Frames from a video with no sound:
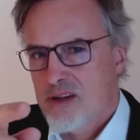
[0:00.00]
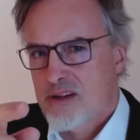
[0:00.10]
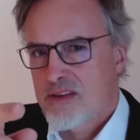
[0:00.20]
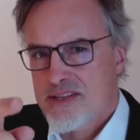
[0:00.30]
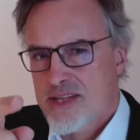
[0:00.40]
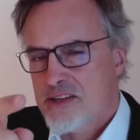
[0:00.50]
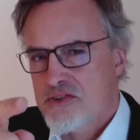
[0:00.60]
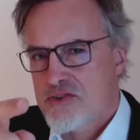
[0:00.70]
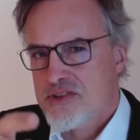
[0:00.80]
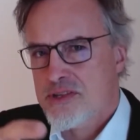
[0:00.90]
the state is
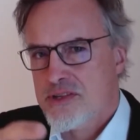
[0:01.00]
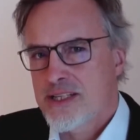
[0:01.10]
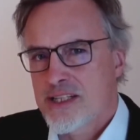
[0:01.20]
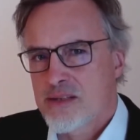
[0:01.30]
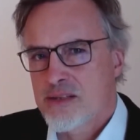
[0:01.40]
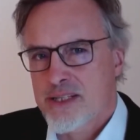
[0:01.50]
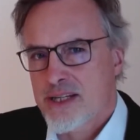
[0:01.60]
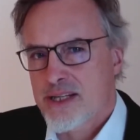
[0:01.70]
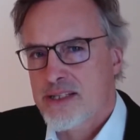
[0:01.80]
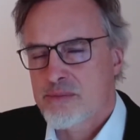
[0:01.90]
just 19 by
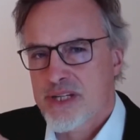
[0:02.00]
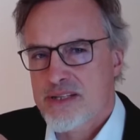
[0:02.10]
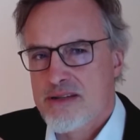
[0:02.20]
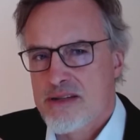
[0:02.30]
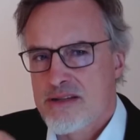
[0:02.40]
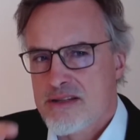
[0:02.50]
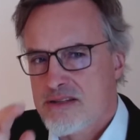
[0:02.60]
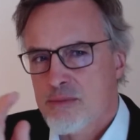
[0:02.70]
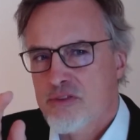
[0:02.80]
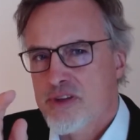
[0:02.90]
19 pixels, and
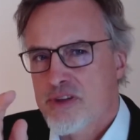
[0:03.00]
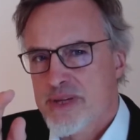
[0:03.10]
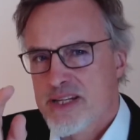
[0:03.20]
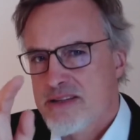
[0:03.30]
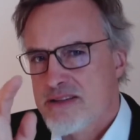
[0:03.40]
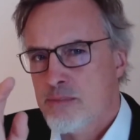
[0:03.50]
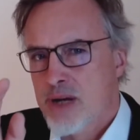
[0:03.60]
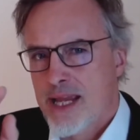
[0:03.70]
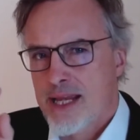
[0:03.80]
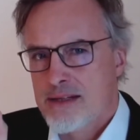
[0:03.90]
some of these pixels are
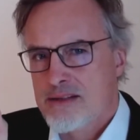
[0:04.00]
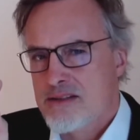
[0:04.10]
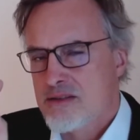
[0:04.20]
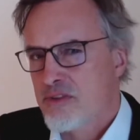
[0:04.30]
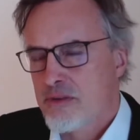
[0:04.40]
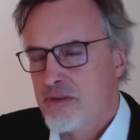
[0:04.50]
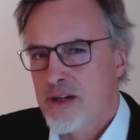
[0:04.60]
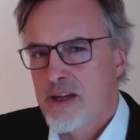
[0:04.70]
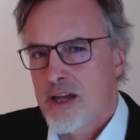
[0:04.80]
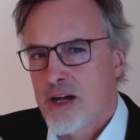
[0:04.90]
black, and some of them are
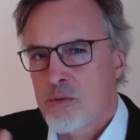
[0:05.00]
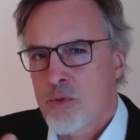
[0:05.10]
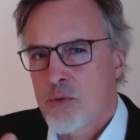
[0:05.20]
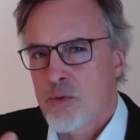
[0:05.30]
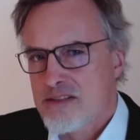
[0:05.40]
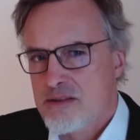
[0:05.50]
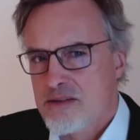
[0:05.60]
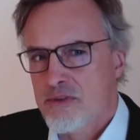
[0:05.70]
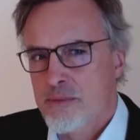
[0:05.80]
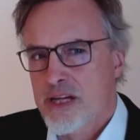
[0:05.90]
white, and some
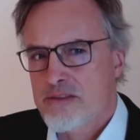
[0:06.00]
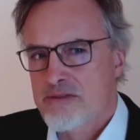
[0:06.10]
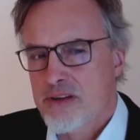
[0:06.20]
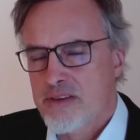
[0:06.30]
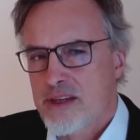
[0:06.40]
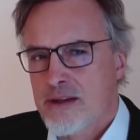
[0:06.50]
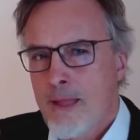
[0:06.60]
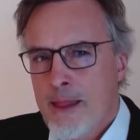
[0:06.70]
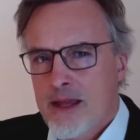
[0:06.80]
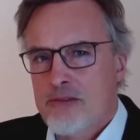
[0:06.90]
of them have nothing.
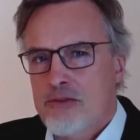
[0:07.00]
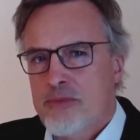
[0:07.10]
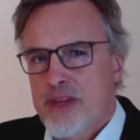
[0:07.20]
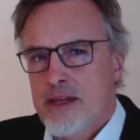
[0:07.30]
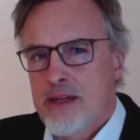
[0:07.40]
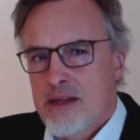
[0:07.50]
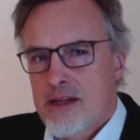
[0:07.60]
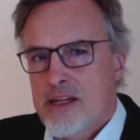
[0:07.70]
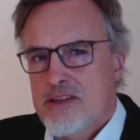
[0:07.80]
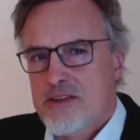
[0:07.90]
And from there,
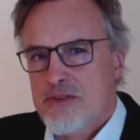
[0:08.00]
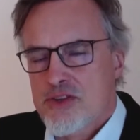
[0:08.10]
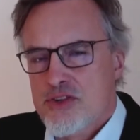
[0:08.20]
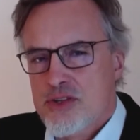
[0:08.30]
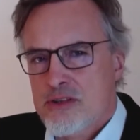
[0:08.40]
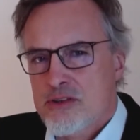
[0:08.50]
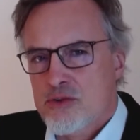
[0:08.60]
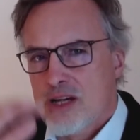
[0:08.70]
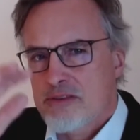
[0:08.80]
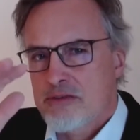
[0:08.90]
it is sufficient to
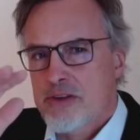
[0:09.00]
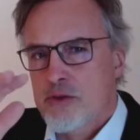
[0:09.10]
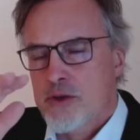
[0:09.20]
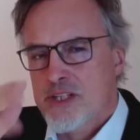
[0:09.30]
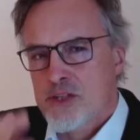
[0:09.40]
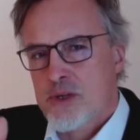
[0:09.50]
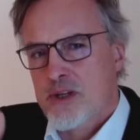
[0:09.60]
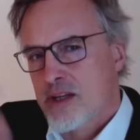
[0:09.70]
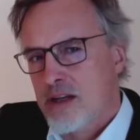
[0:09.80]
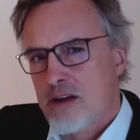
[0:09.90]
have a feed-forward network
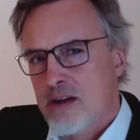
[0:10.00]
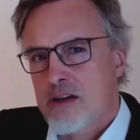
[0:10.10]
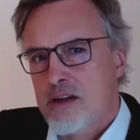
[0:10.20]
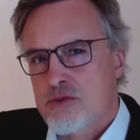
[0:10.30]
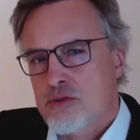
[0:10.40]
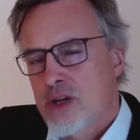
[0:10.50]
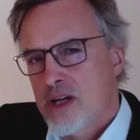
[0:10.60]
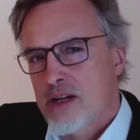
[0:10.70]
that learns to